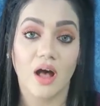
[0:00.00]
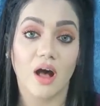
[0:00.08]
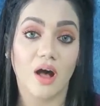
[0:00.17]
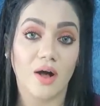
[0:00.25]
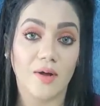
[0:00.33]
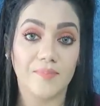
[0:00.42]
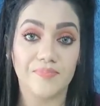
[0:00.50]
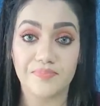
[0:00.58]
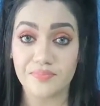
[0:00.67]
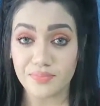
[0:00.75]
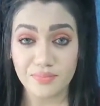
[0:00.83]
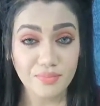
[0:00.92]

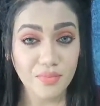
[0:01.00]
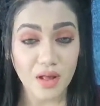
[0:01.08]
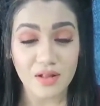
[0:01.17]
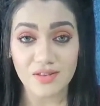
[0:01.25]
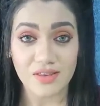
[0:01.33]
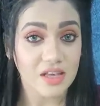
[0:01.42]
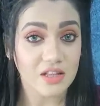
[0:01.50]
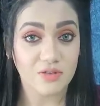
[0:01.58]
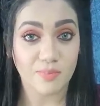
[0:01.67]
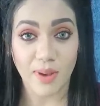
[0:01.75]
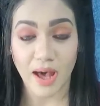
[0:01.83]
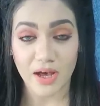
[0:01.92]
the
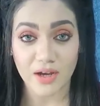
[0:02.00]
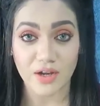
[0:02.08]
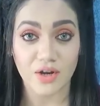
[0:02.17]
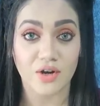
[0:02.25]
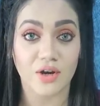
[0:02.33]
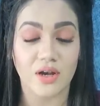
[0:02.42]
skin's barrier.